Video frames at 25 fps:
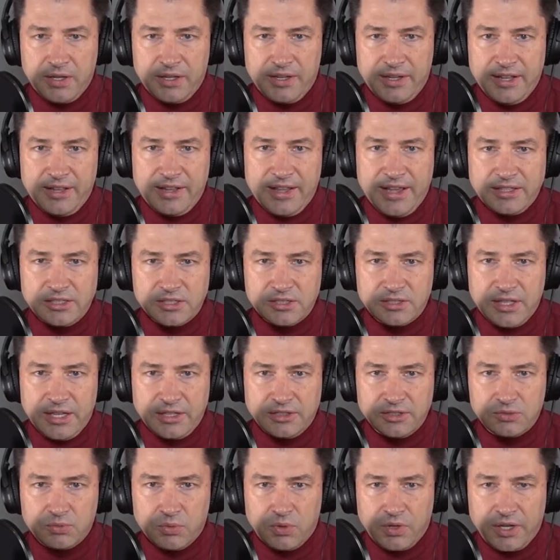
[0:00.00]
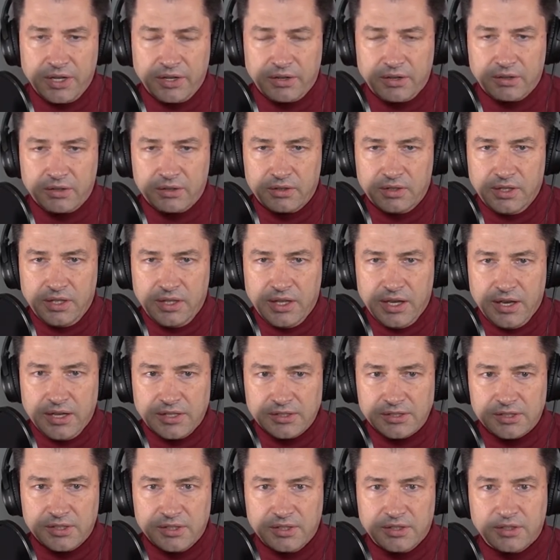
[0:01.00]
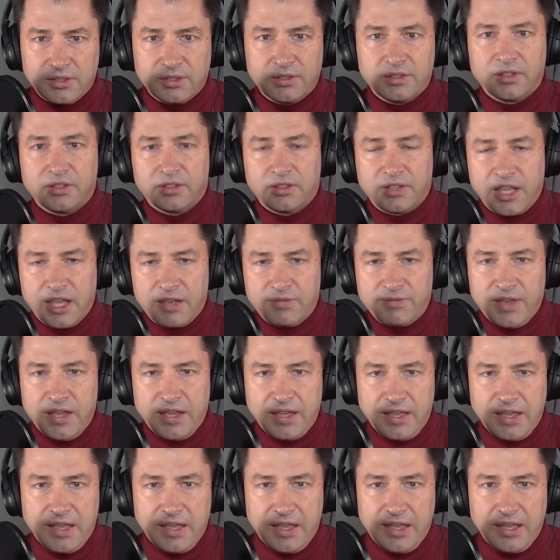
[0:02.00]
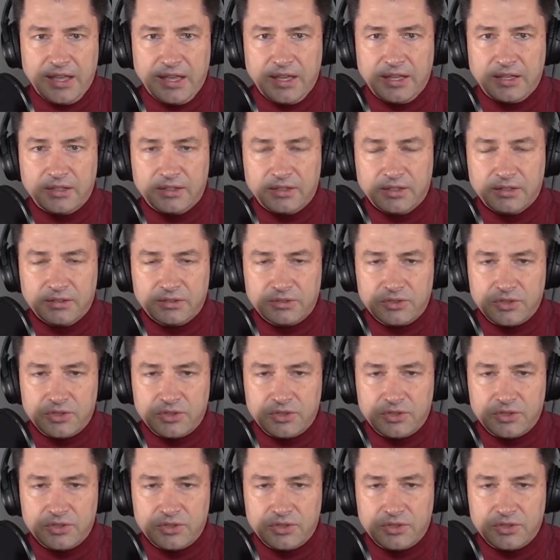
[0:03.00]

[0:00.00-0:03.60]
And that's where EASA and the FAA and the